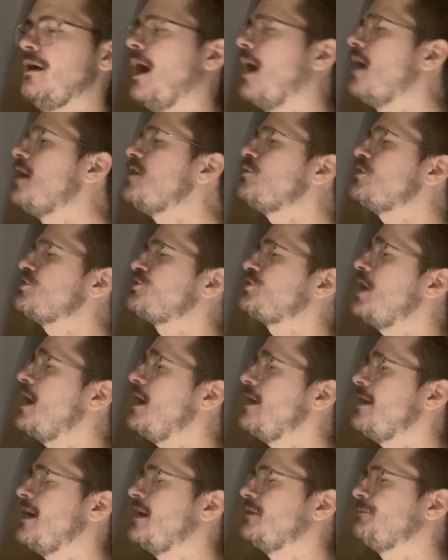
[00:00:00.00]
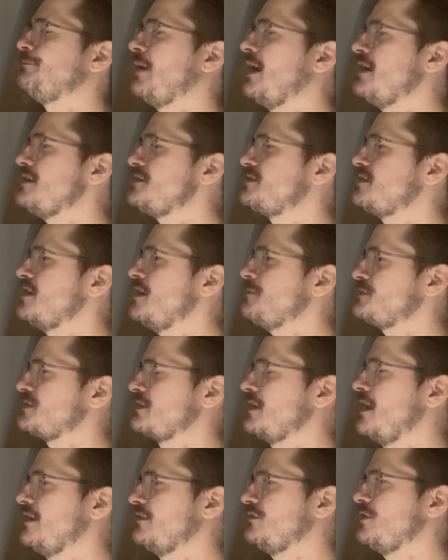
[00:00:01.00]
I wish I had biceps
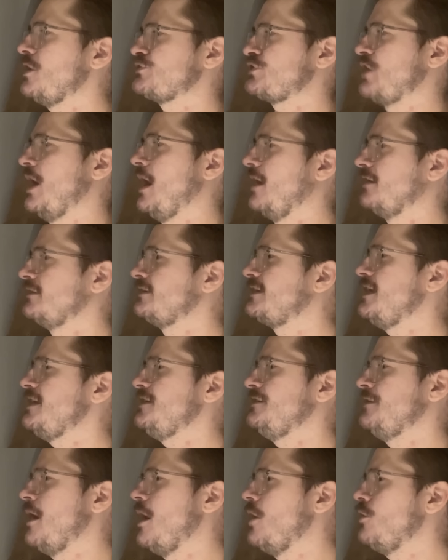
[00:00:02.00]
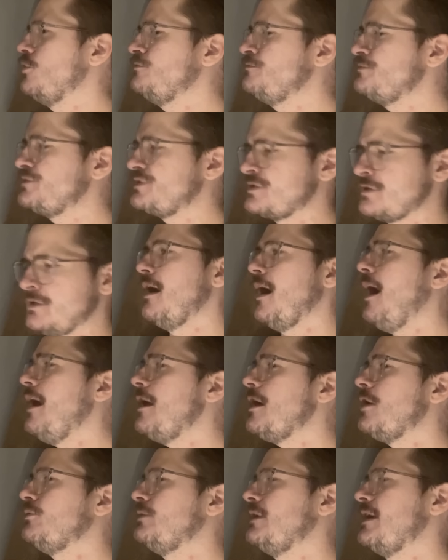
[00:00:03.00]
like those hunky gnomes.
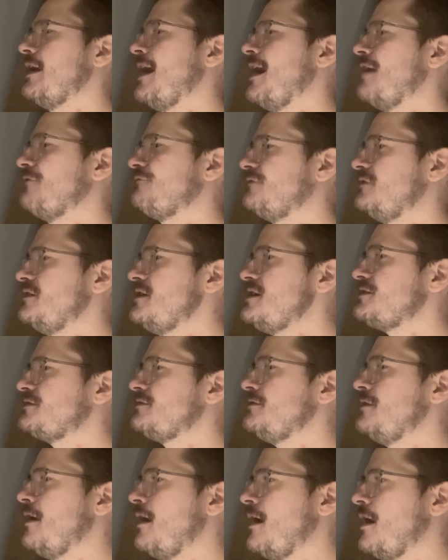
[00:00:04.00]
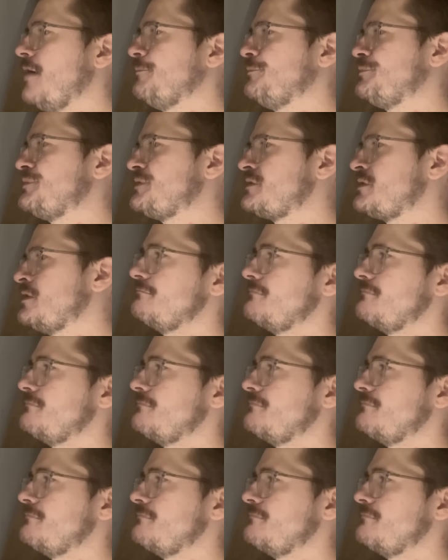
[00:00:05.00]
I only have these nubs.